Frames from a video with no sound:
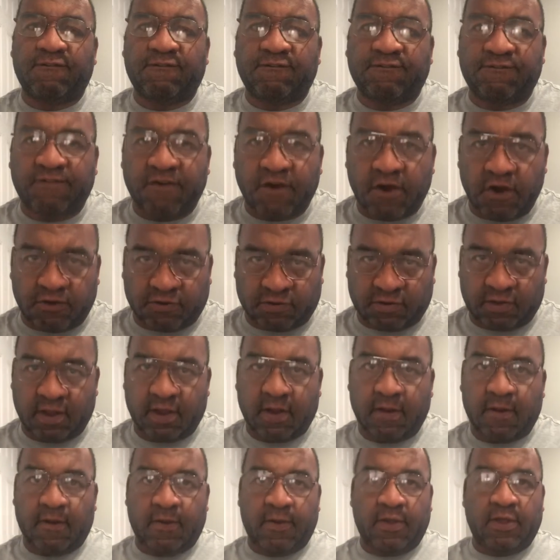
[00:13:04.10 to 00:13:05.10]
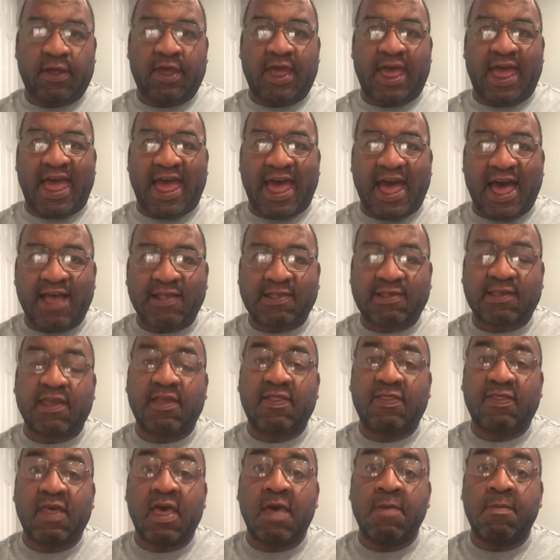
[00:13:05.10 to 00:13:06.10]
first. Ask
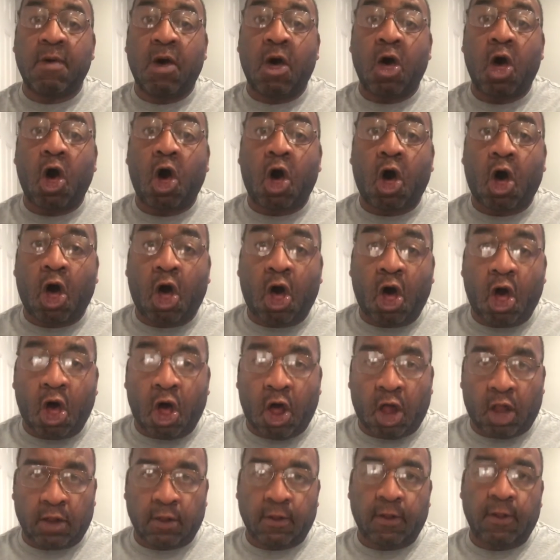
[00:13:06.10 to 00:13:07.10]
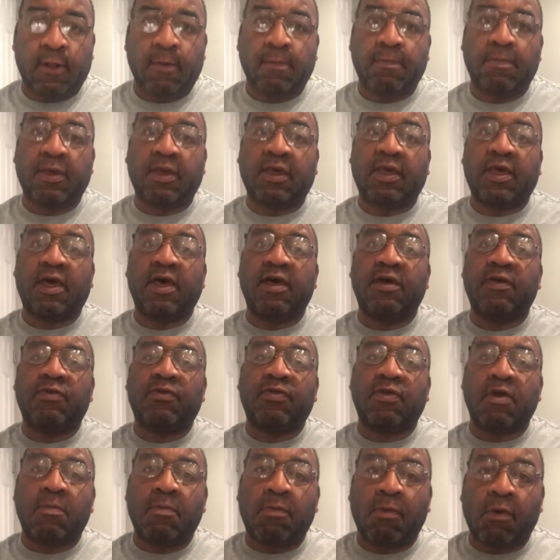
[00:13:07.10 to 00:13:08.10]
them all because
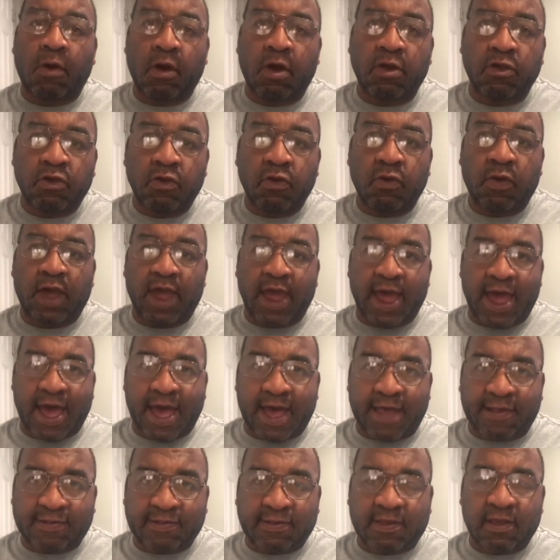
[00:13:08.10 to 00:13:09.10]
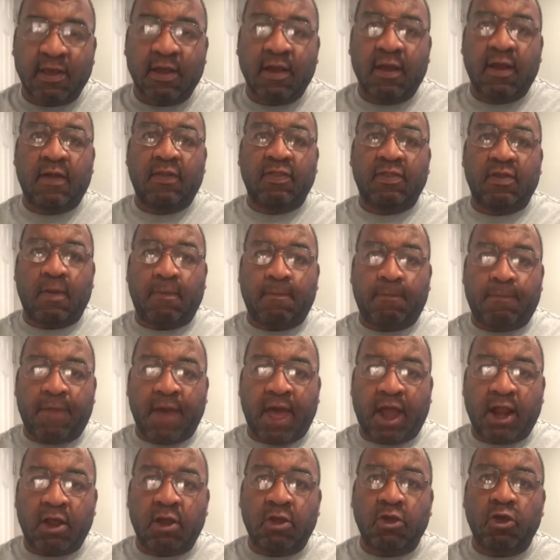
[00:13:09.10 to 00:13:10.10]
the more you ask, the
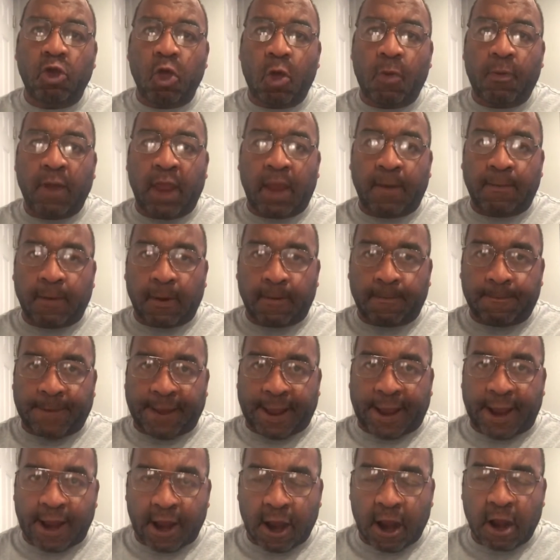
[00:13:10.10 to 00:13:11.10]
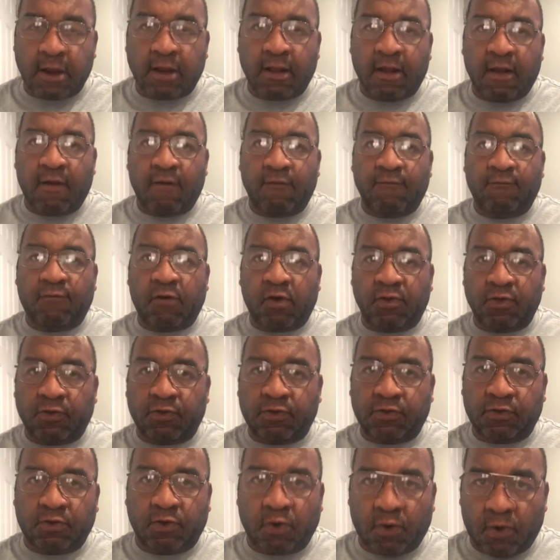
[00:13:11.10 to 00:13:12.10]
better you'll be prepared for the
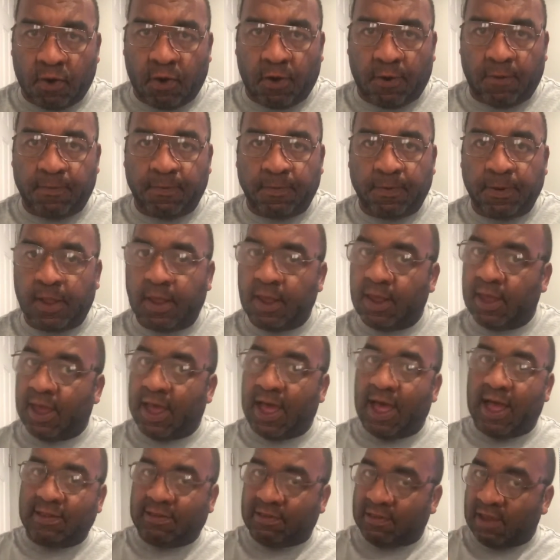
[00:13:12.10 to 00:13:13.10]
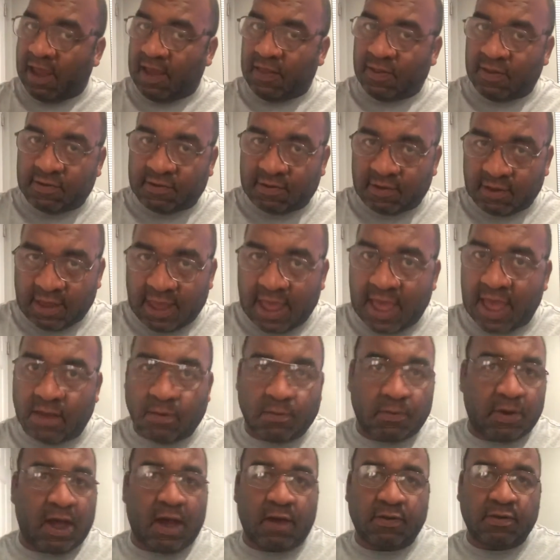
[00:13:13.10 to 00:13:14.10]
school. I'll tell you this
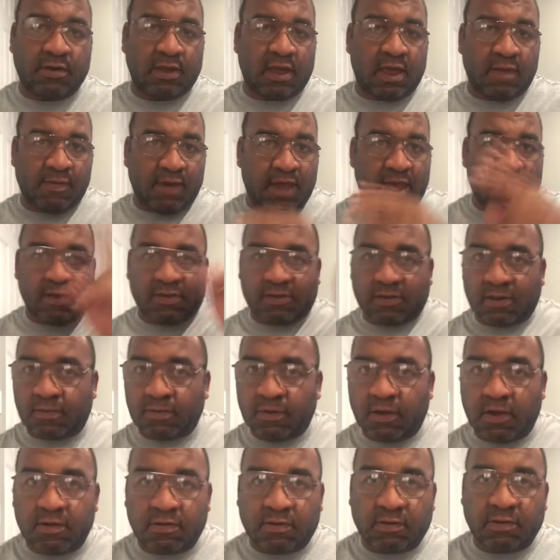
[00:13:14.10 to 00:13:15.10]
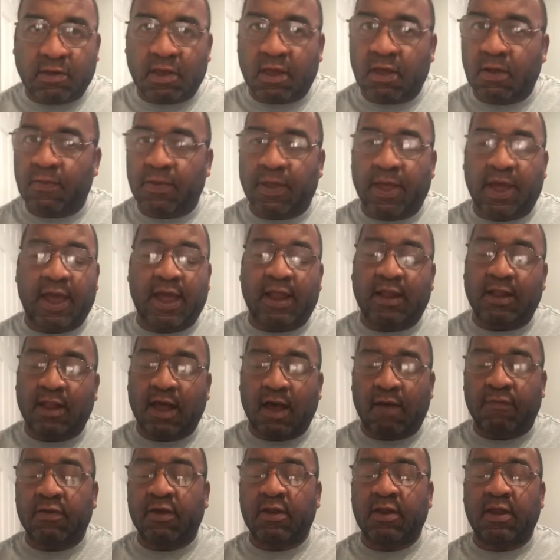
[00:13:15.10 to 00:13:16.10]
again, when I was an MA some years ago, I
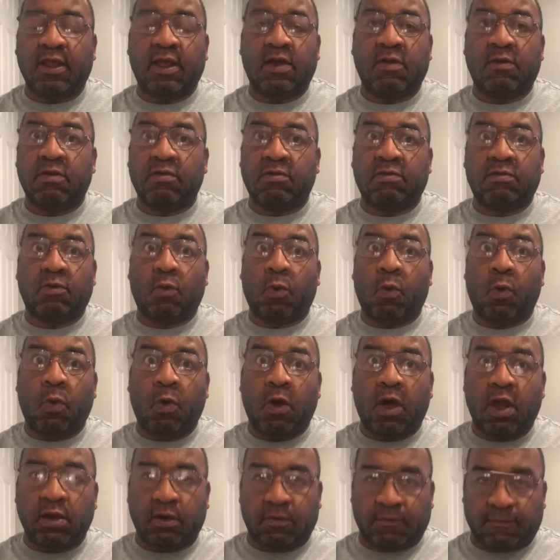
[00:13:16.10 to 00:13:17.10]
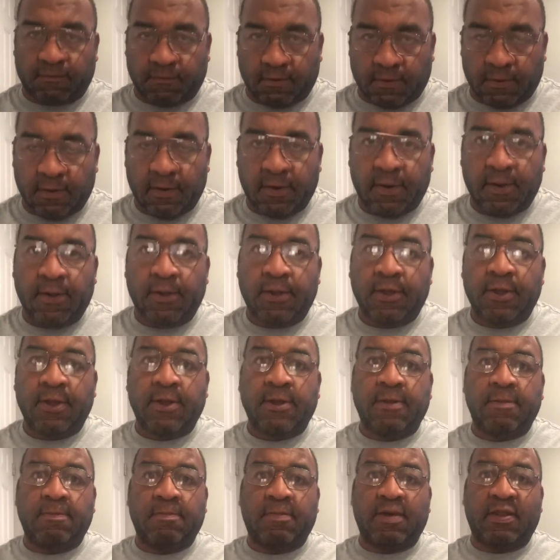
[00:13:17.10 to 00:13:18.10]
loved it, it was wonderful.
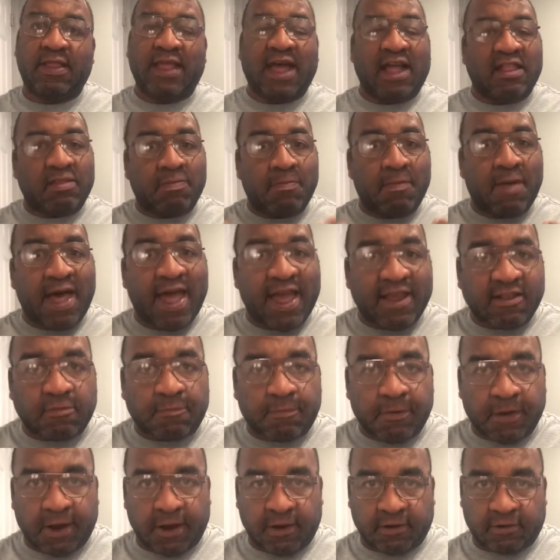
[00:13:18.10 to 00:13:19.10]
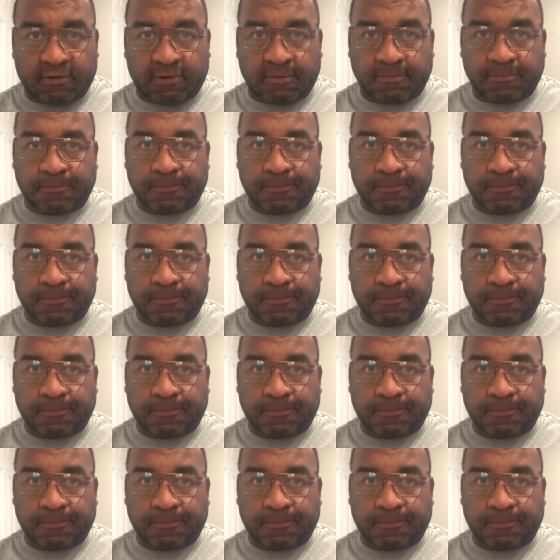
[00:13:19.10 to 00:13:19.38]
But that's my experience.